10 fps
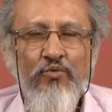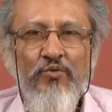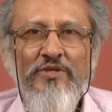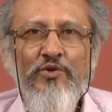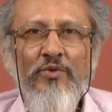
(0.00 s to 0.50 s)

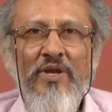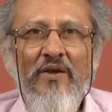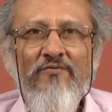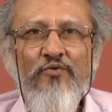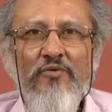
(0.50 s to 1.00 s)
which you will
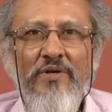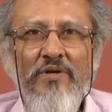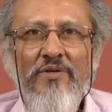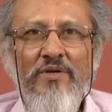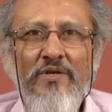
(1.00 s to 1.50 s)
have to
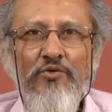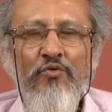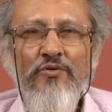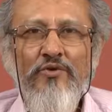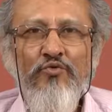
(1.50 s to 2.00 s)
learn in
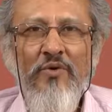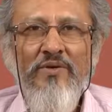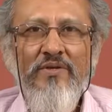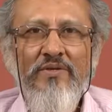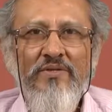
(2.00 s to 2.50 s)
order to
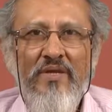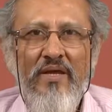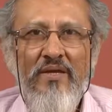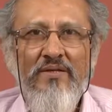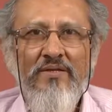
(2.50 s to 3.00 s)

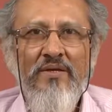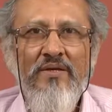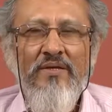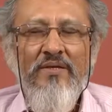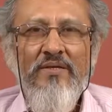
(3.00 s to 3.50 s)
understand
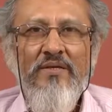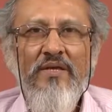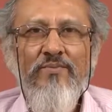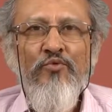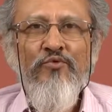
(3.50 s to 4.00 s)

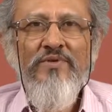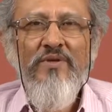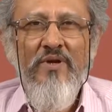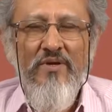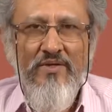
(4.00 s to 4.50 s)
the books
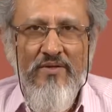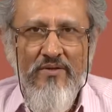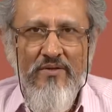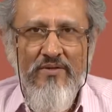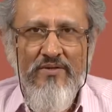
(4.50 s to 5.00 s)
and
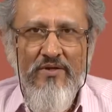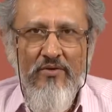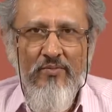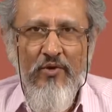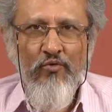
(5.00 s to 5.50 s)
articles
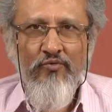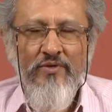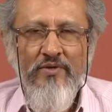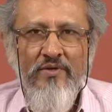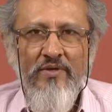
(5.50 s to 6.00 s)
about